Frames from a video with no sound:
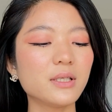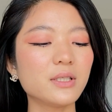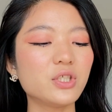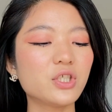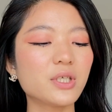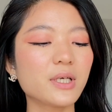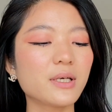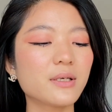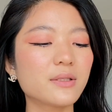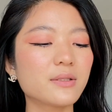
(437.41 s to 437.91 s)

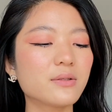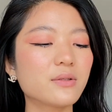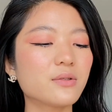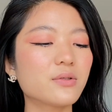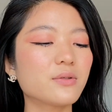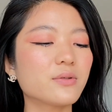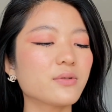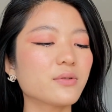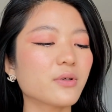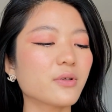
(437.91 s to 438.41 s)
just
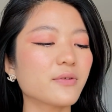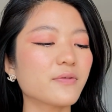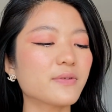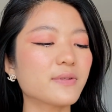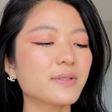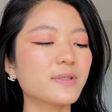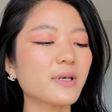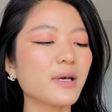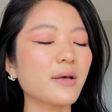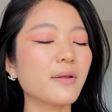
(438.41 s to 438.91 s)
to sort of
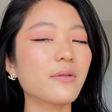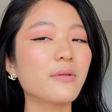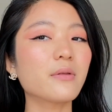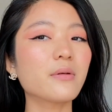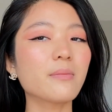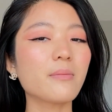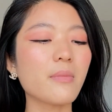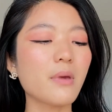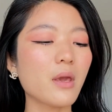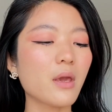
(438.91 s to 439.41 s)
set
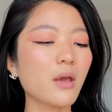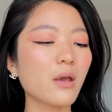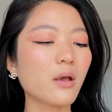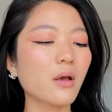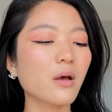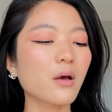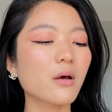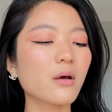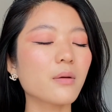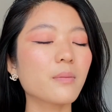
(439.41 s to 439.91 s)
the
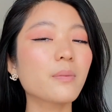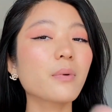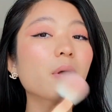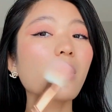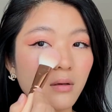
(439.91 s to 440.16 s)
makeup,